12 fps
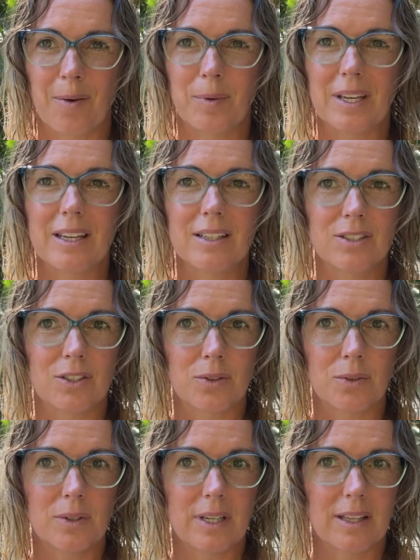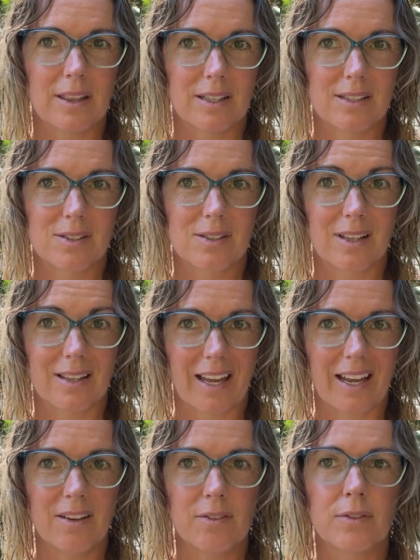we can do in this
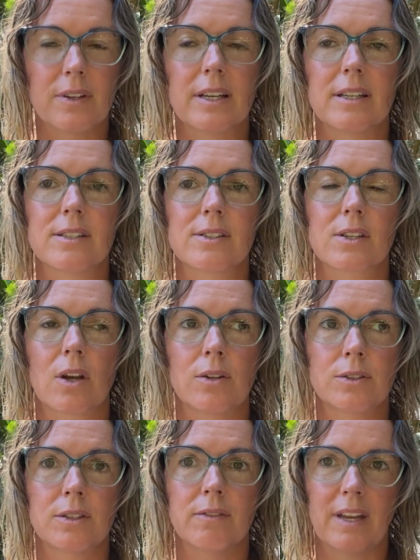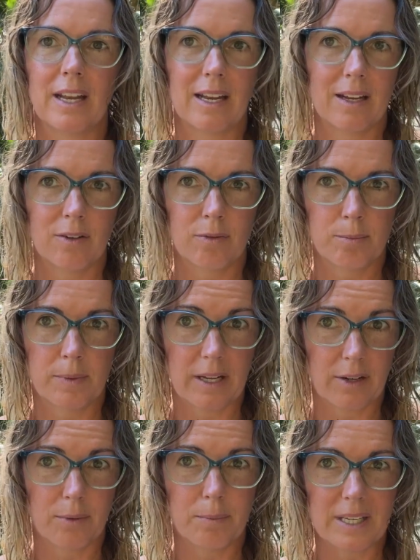life is cultivate
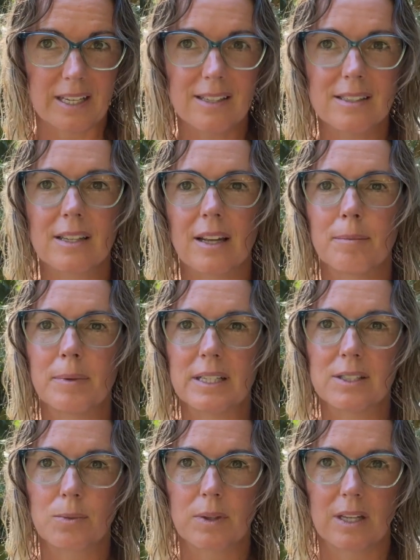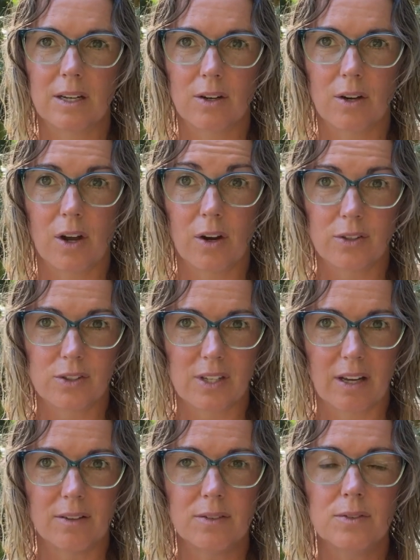inner peace and peace within
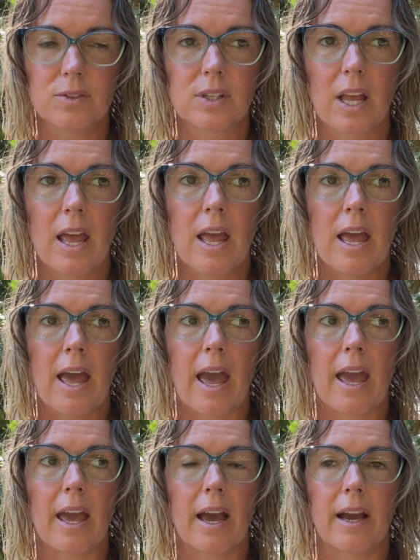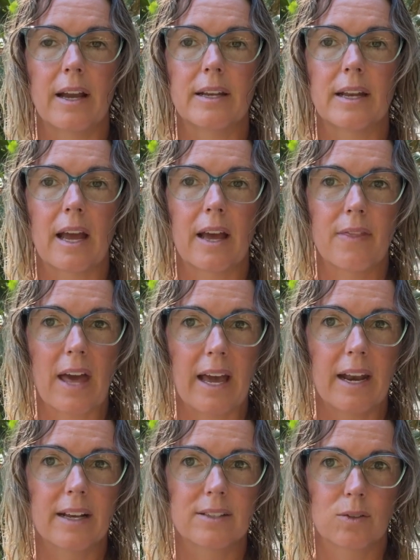ourselves. And
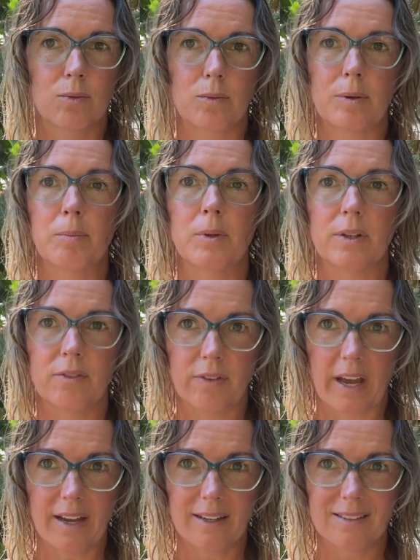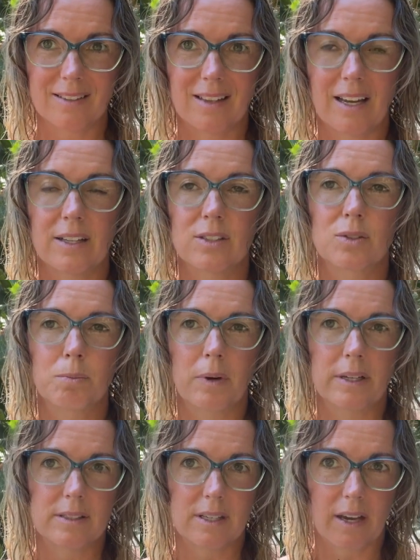that has a ripple effect that
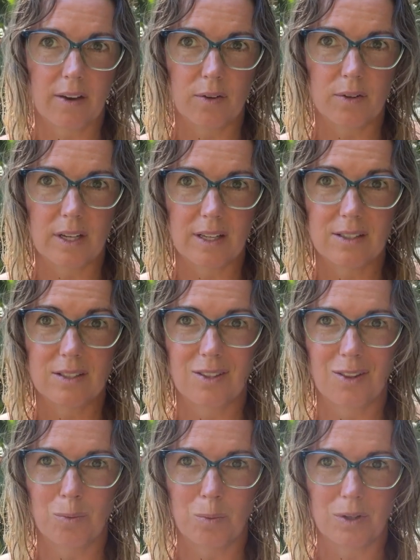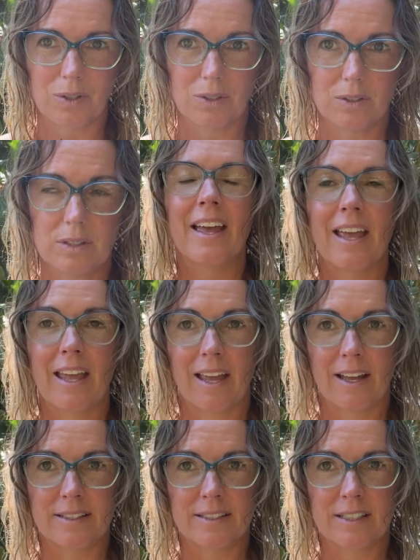spreads out into the world
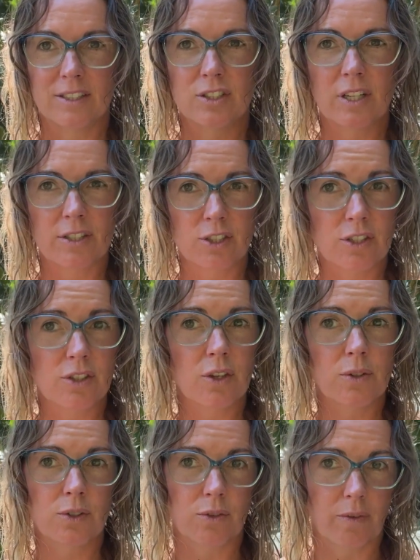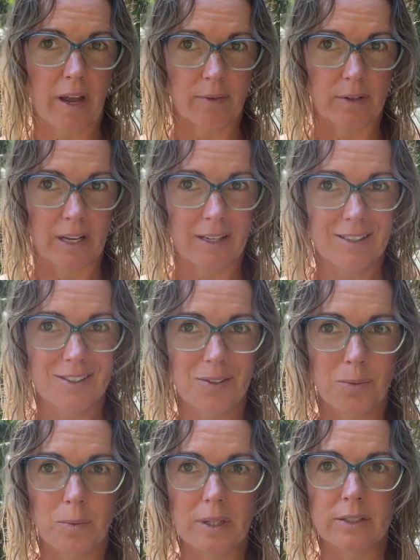and touches those around
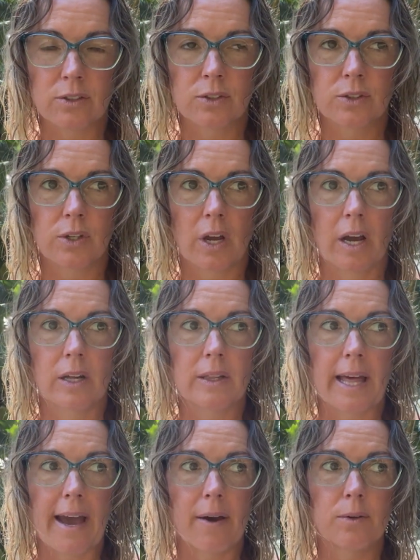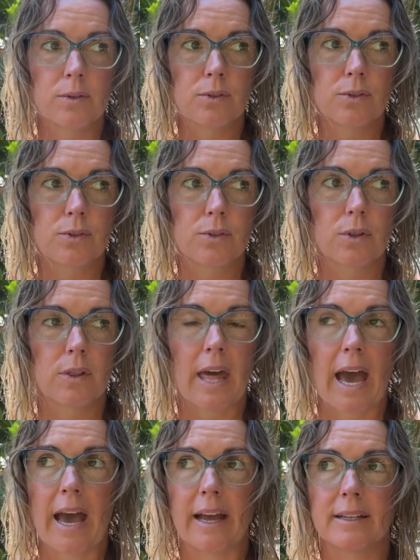us, which allows
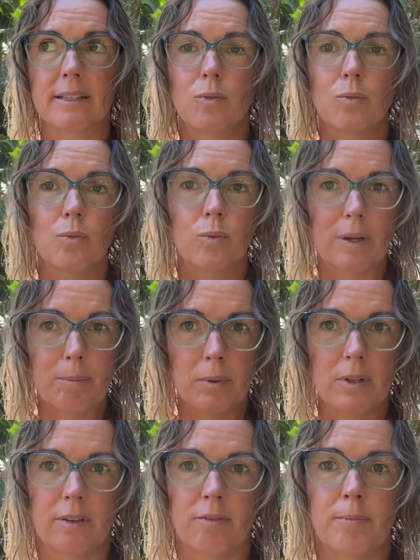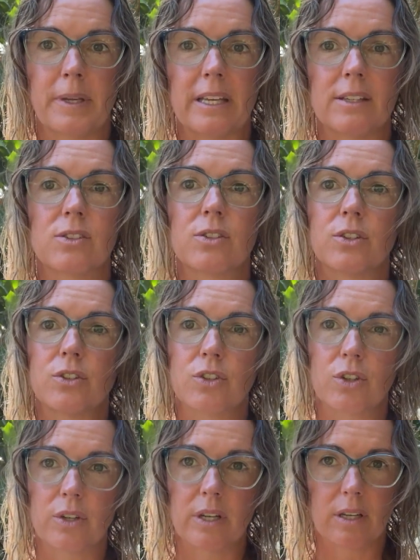that ripple of peace to
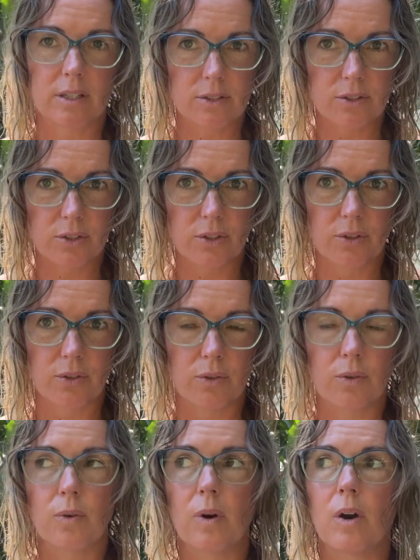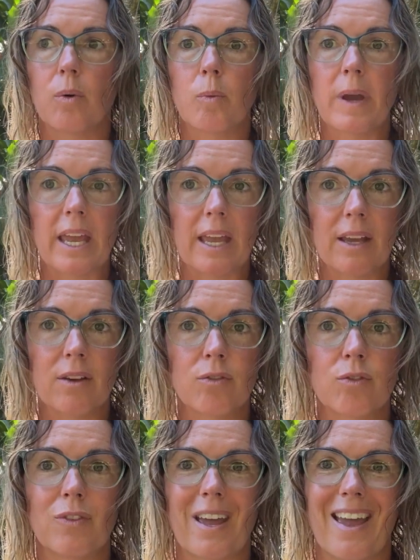turn into a
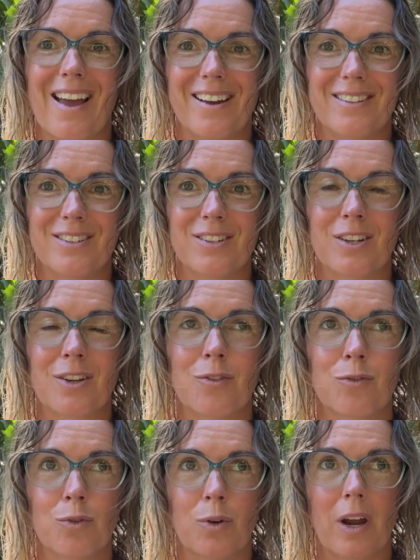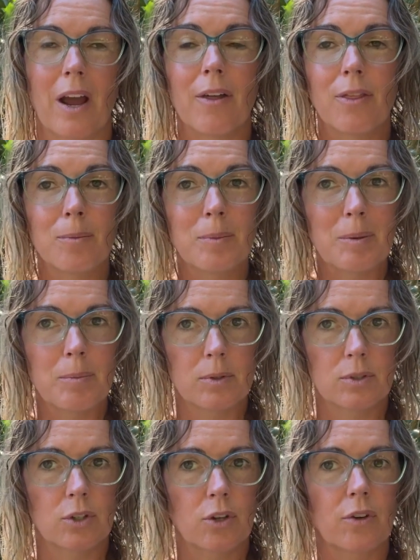wave and for other
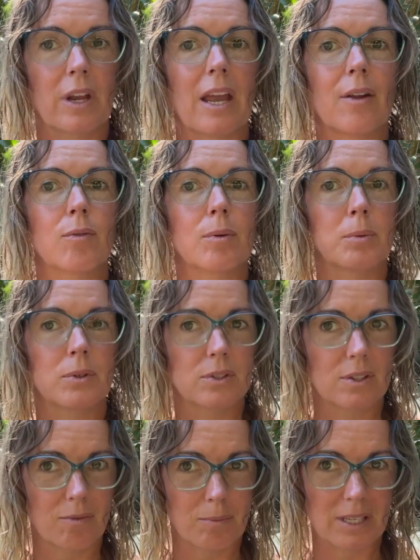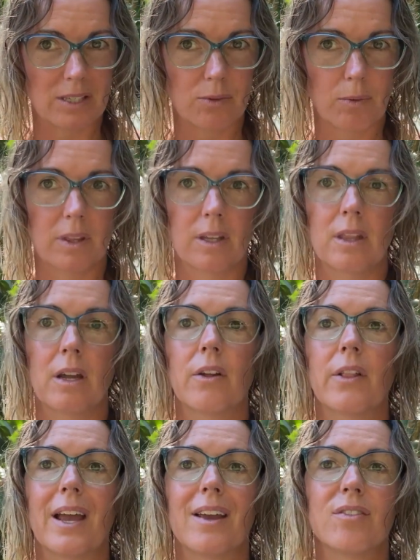people to create ripples of peace within
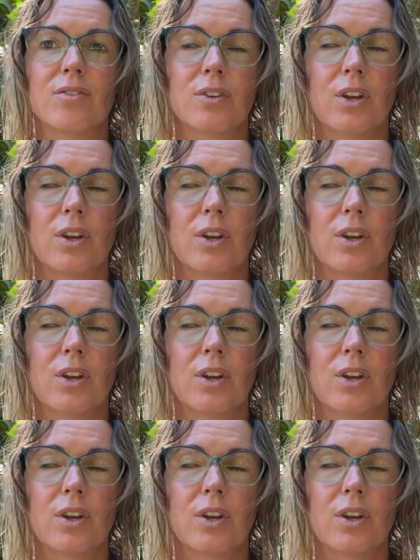their life,